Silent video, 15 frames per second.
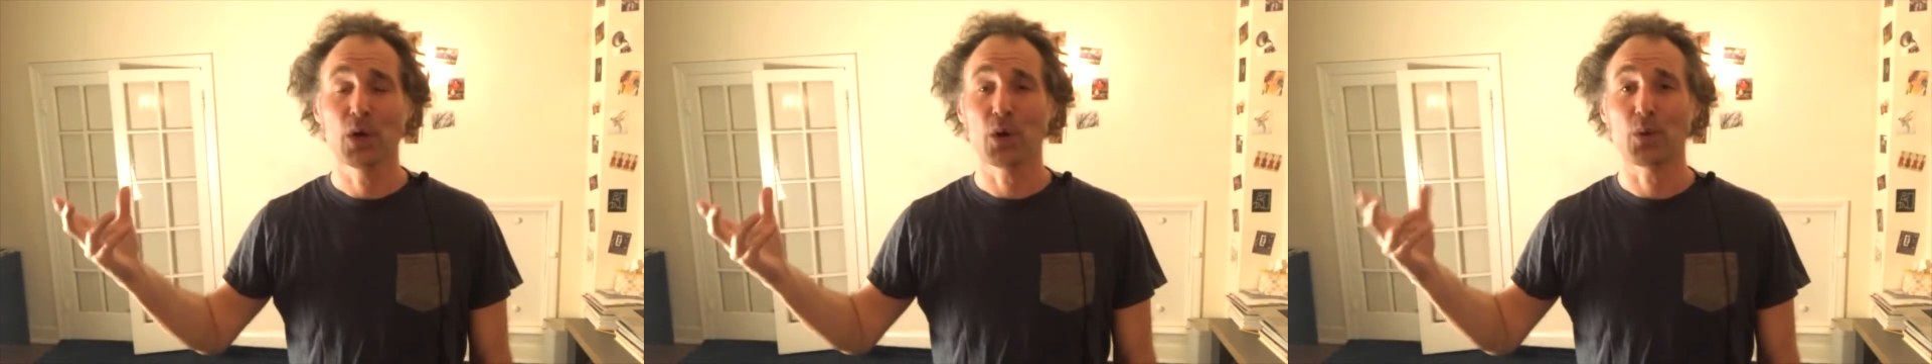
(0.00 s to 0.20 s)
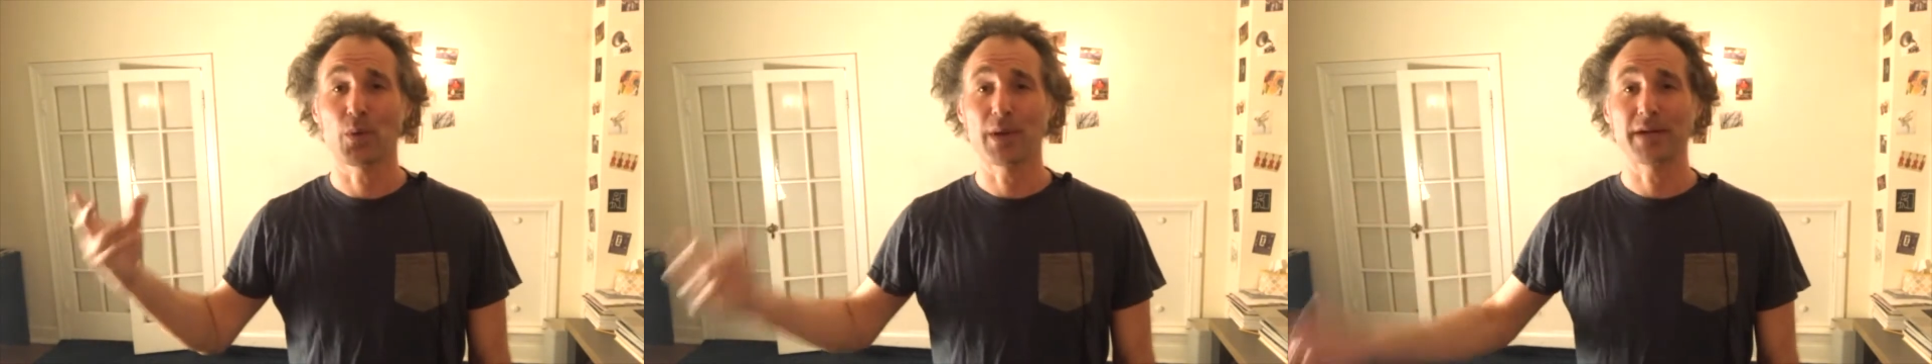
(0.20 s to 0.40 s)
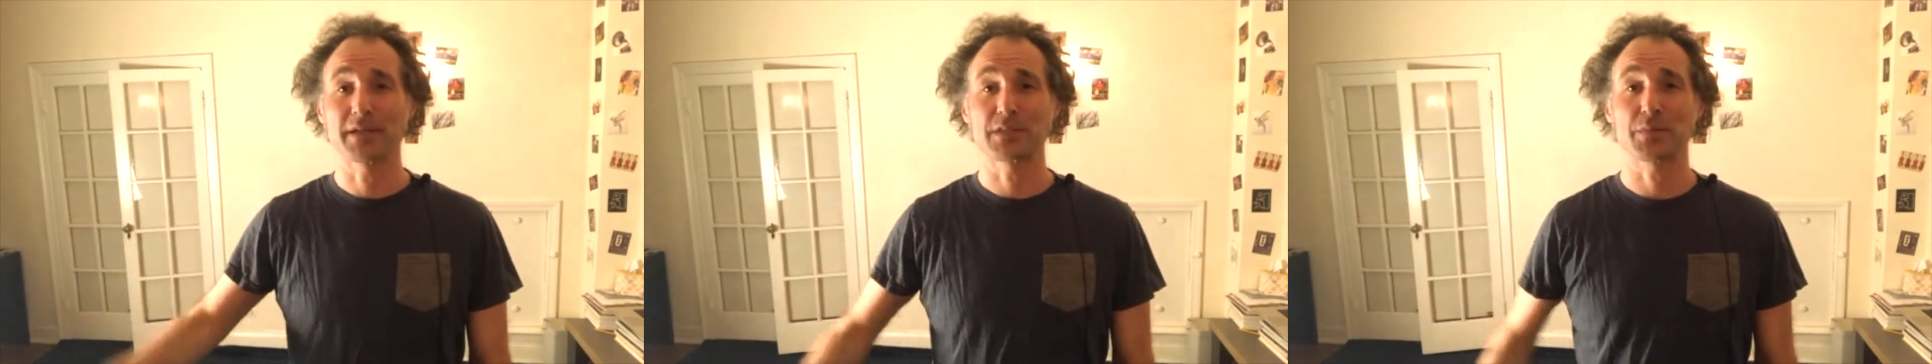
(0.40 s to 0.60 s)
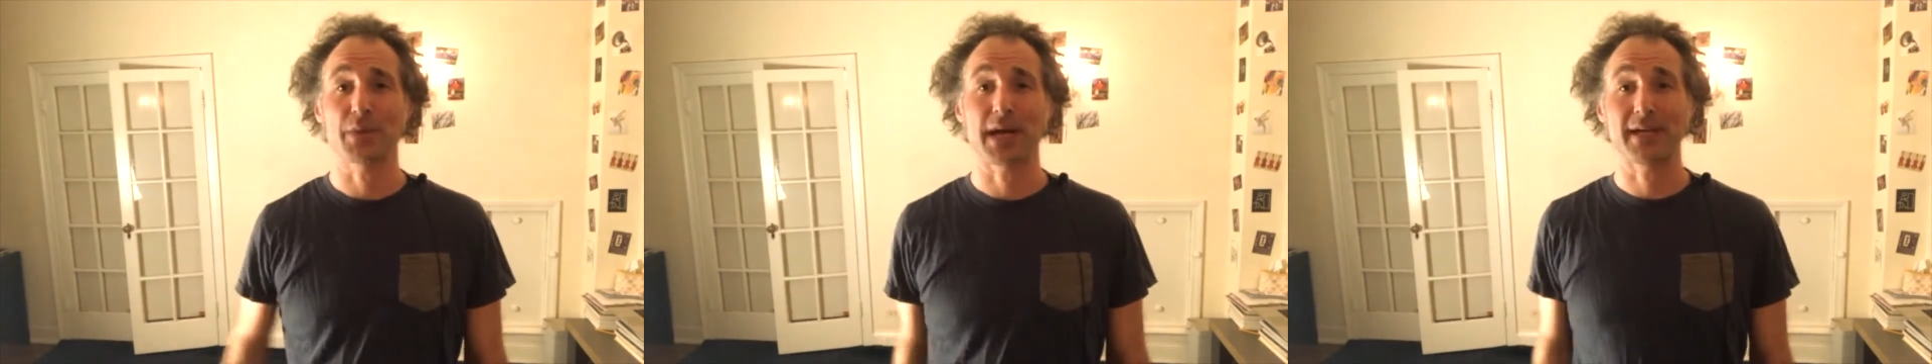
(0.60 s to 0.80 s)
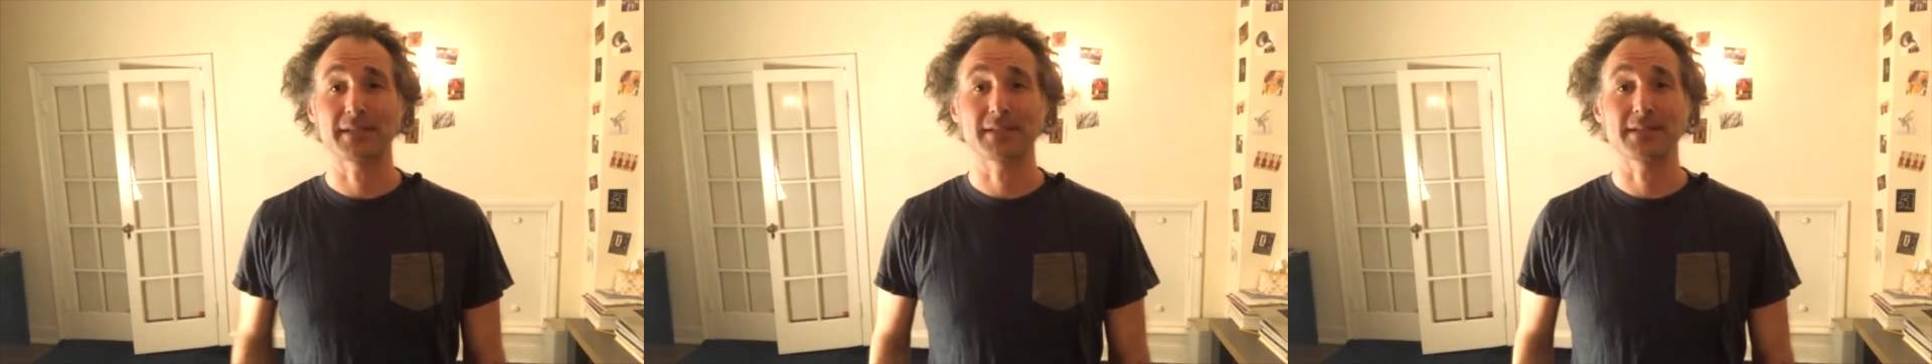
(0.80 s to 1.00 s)
awareness
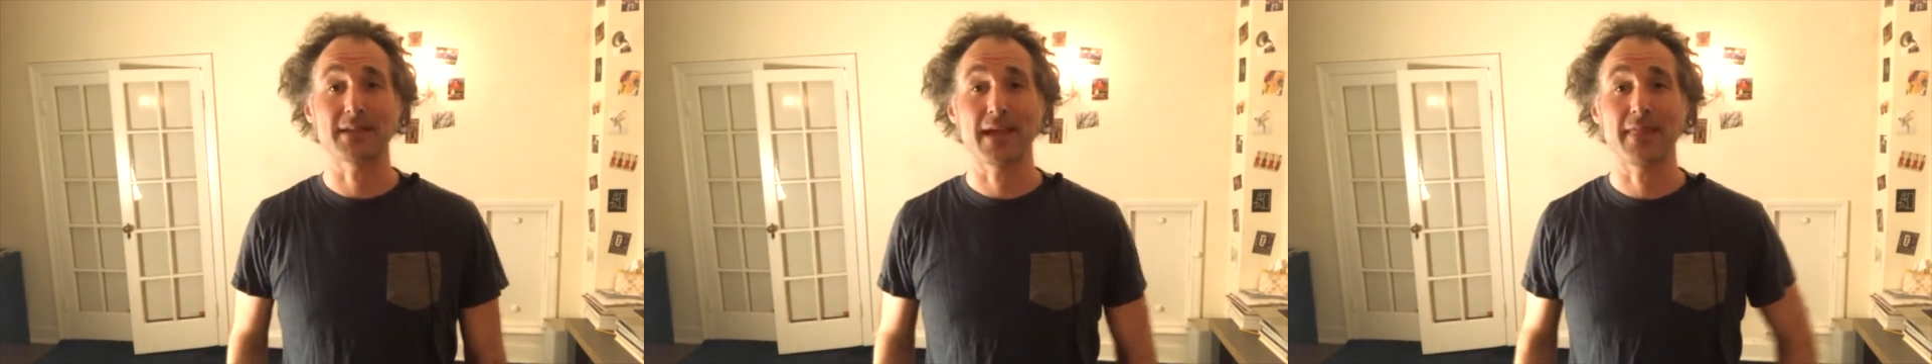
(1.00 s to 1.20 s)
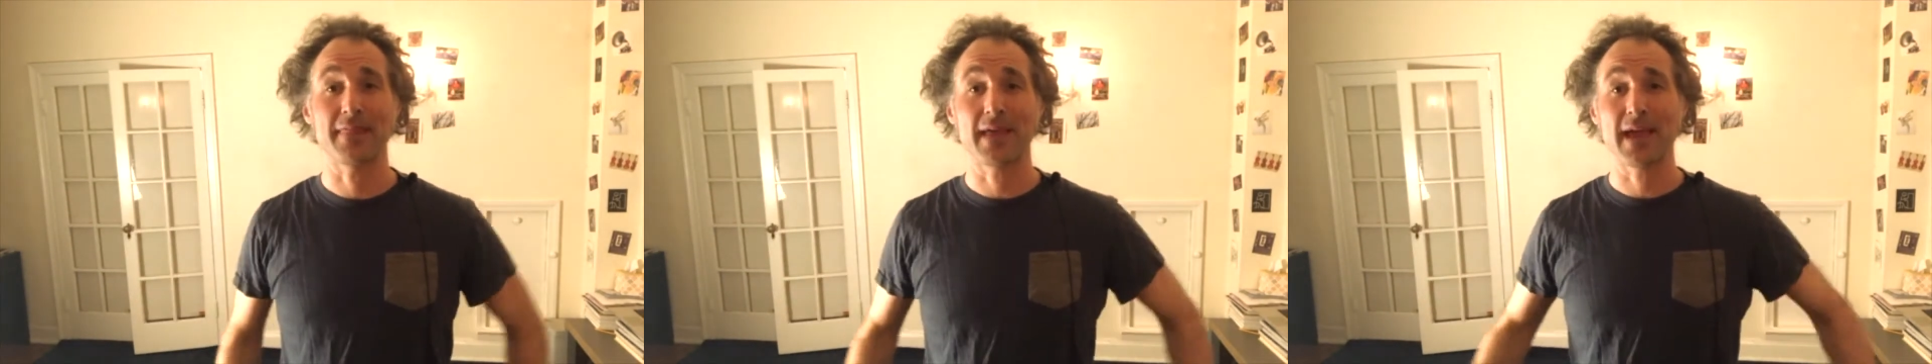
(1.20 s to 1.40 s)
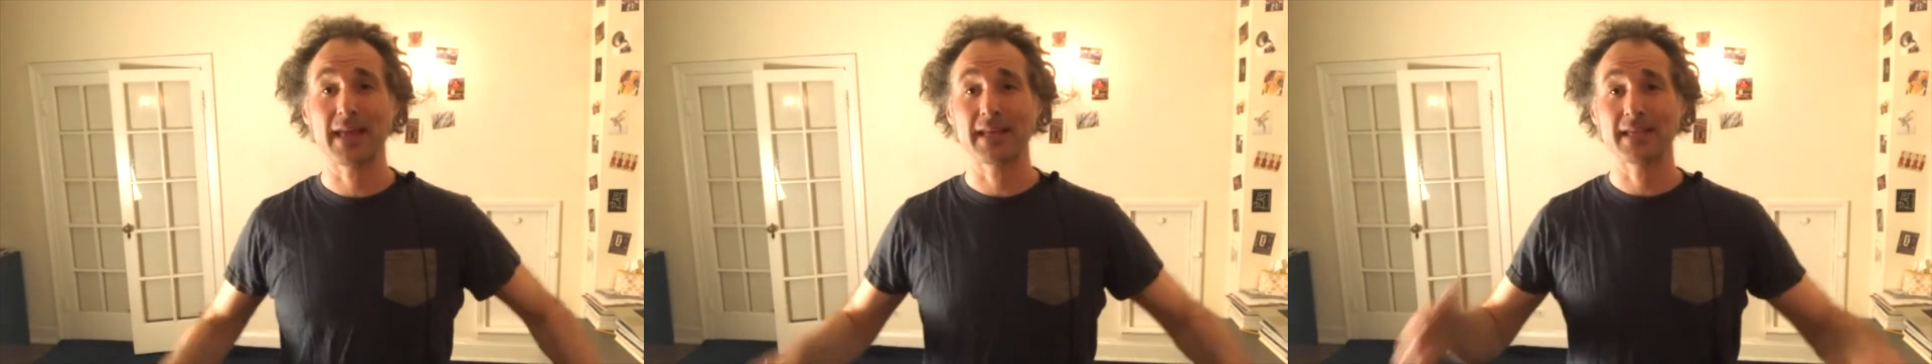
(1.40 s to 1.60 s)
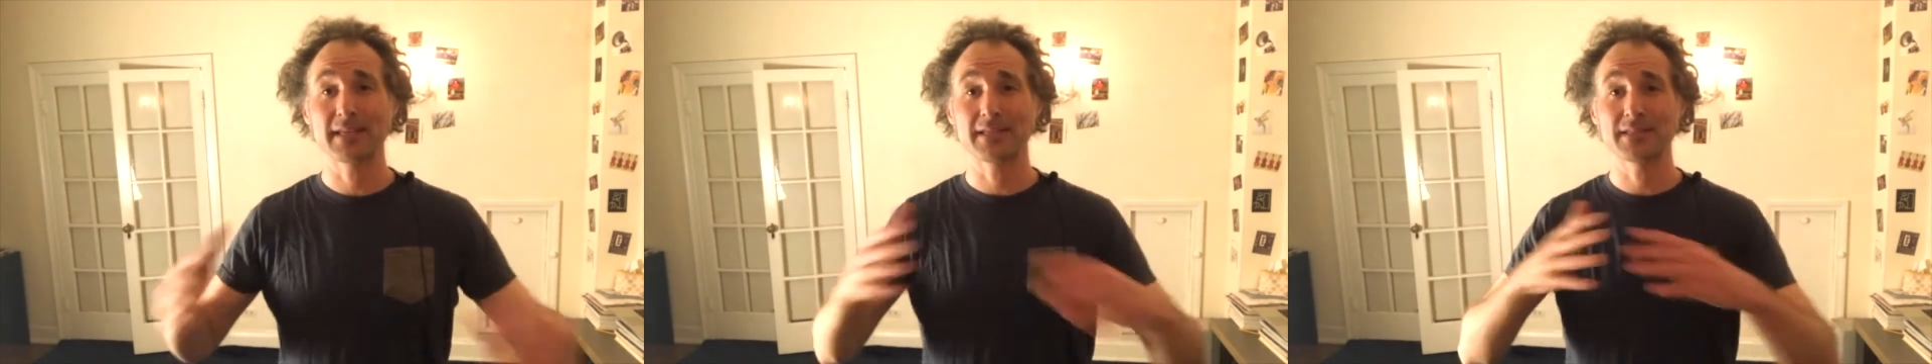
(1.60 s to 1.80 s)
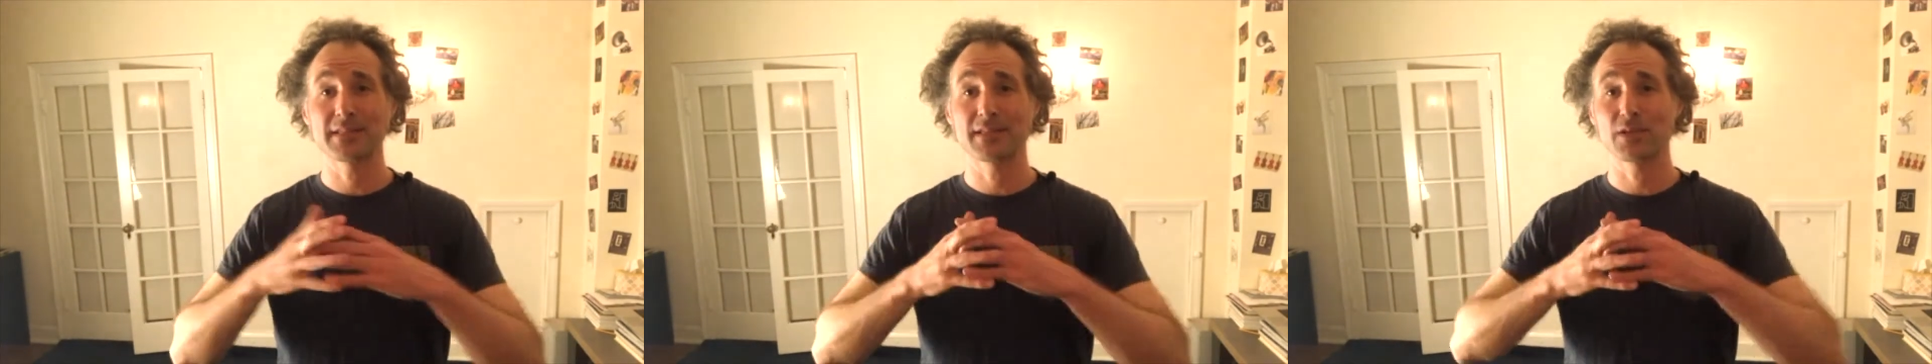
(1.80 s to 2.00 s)
practice, and that
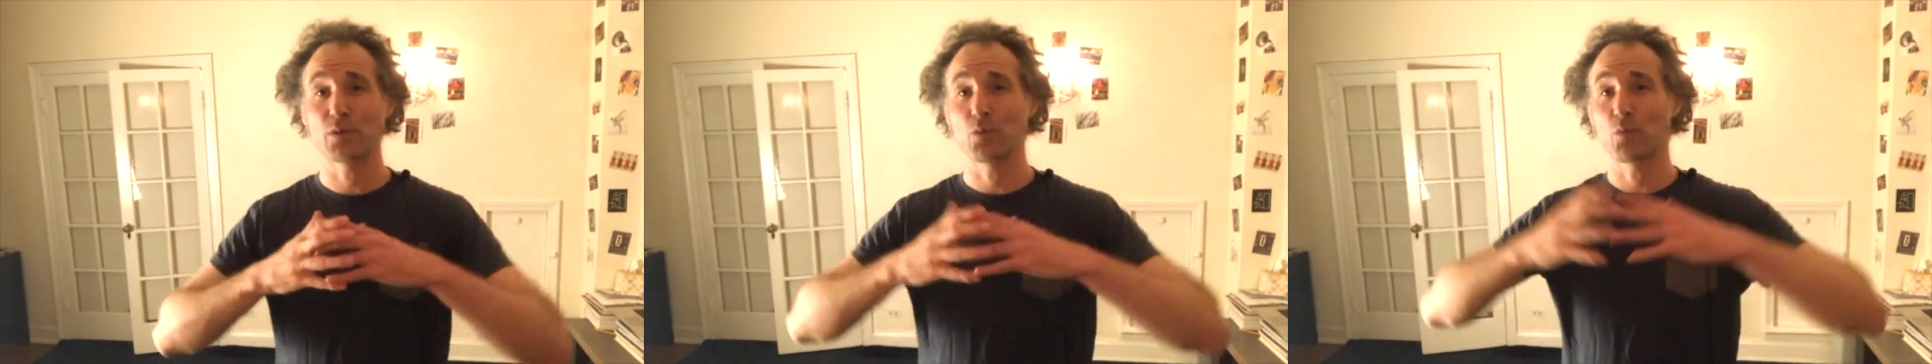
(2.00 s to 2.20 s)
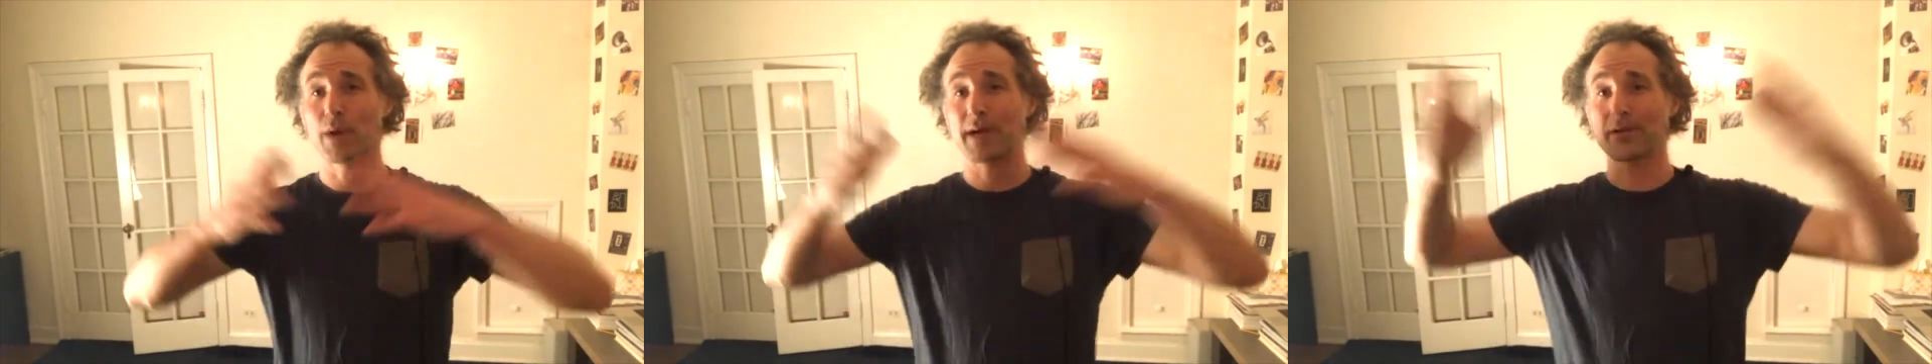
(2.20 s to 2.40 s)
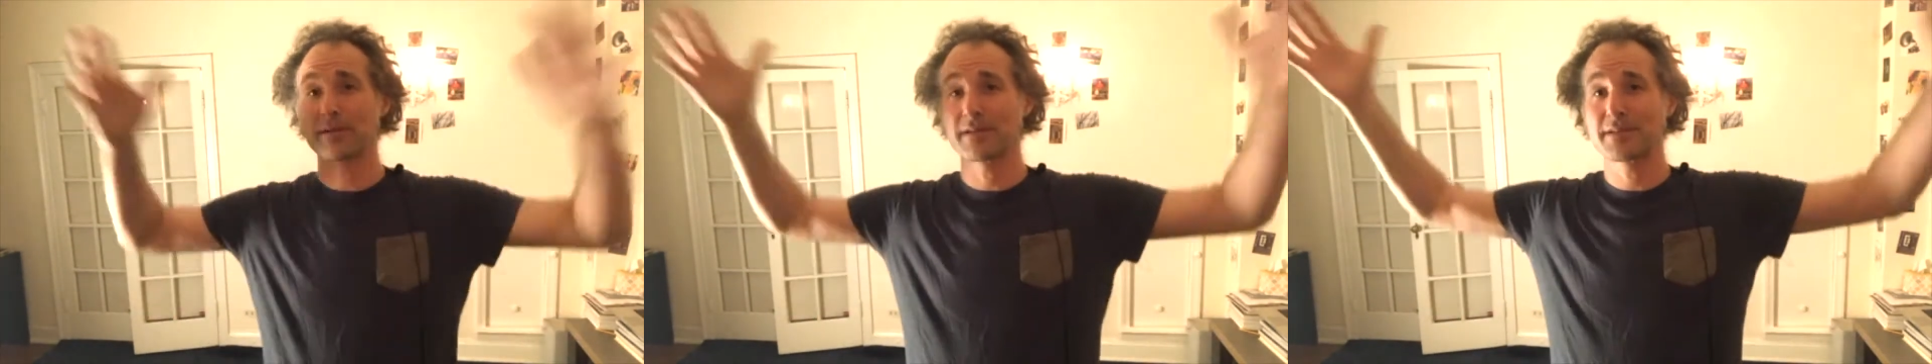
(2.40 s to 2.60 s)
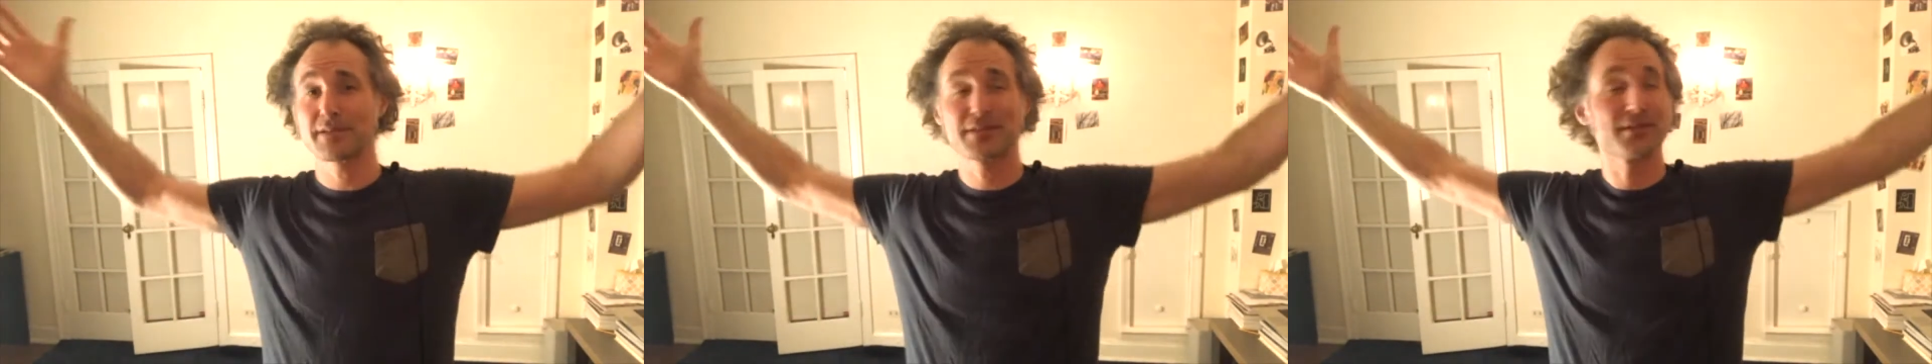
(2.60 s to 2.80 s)
is the awareness